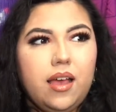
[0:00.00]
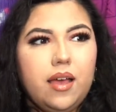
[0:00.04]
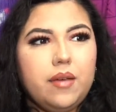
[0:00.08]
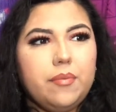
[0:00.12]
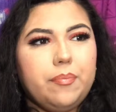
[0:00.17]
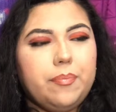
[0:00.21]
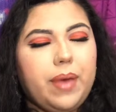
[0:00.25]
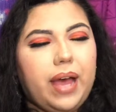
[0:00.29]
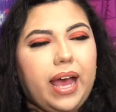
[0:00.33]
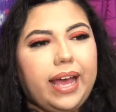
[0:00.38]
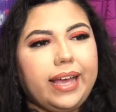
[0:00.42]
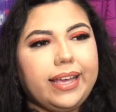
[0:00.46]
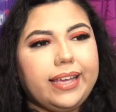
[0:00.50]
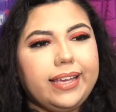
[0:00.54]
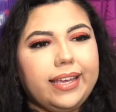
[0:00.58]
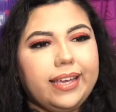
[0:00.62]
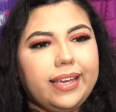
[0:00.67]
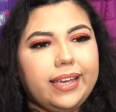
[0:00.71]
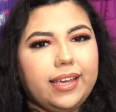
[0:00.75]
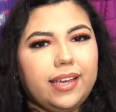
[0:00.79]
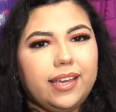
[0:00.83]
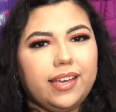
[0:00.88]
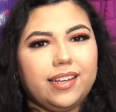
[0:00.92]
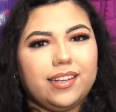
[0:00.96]
back
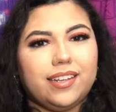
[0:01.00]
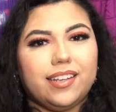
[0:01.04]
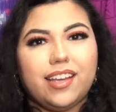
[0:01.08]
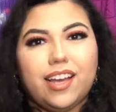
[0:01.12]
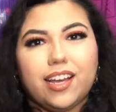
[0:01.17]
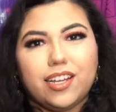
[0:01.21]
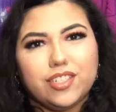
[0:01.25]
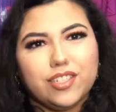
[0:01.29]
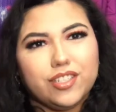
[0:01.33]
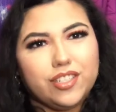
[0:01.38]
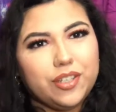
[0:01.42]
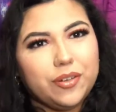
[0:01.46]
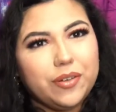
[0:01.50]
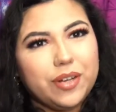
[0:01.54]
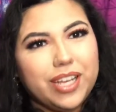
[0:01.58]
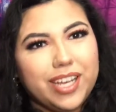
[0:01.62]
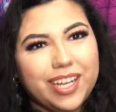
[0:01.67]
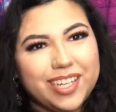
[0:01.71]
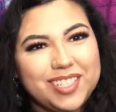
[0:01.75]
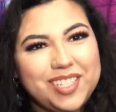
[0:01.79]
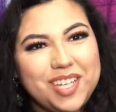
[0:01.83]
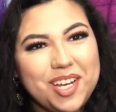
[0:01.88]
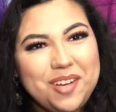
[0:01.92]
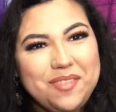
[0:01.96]
in, gosh, it's already
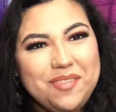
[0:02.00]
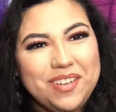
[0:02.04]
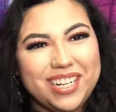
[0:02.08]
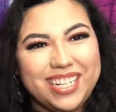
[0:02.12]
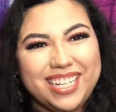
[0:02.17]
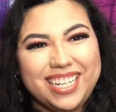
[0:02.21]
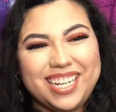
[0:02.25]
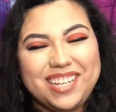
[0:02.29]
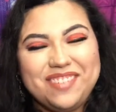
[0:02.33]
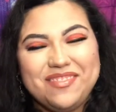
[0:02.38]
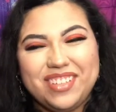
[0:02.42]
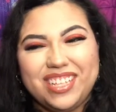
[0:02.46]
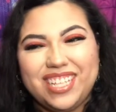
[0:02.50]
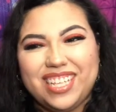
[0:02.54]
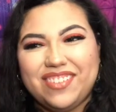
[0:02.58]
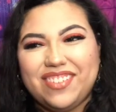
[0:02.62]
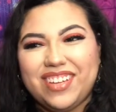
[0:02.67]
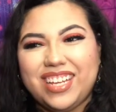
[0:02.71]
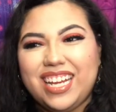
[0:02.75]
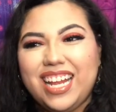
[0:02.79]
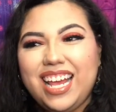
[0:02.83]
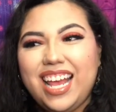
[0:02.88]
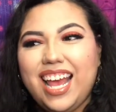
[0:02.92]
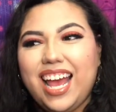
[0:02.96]
October, can you believe
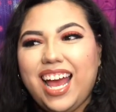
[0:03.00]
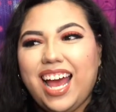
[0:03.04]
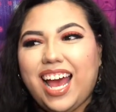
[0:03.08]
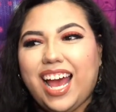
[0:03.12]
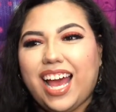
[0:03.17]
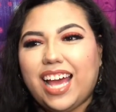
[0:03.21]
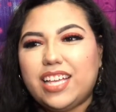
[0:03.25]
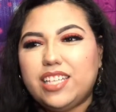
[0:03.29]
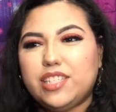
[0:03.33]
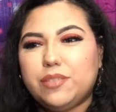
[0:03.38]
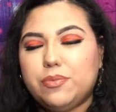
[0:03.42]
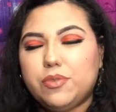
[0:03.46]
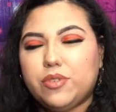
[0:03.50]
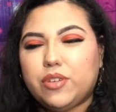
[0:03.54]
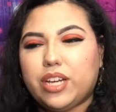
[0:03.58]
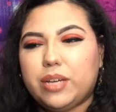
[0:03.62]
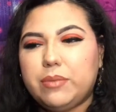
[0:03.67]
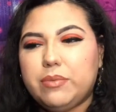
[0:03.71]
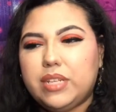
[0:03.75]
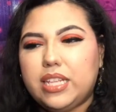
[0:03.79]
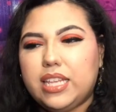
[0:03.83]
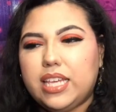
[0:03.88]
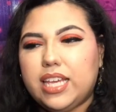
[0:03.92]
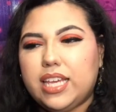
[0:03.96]
it? I
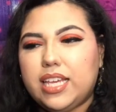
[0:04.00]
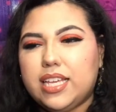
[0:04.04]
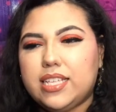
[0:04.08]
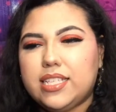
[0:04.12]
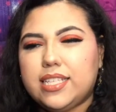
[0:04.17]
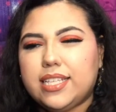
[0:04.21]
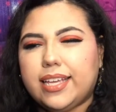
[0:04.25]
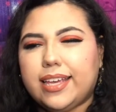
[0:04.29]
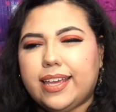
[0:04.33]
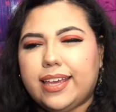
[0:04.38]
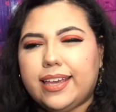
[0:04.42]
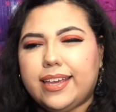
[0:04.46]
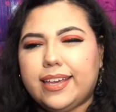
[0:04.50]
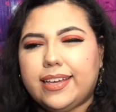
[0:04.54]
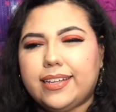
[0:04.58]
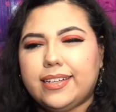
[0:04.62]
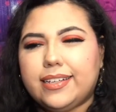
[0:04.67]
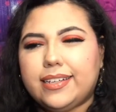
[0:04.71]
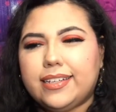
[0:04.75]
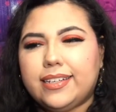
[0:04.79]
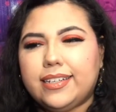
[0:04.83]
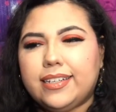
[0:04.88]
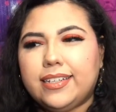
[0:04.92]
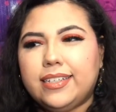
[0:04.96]
subscribed to these
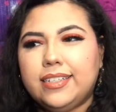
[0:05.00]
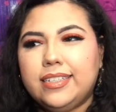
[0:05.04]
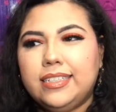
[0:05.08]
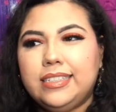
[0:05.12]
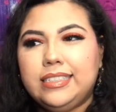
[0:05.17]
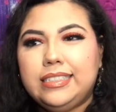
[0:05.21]
in,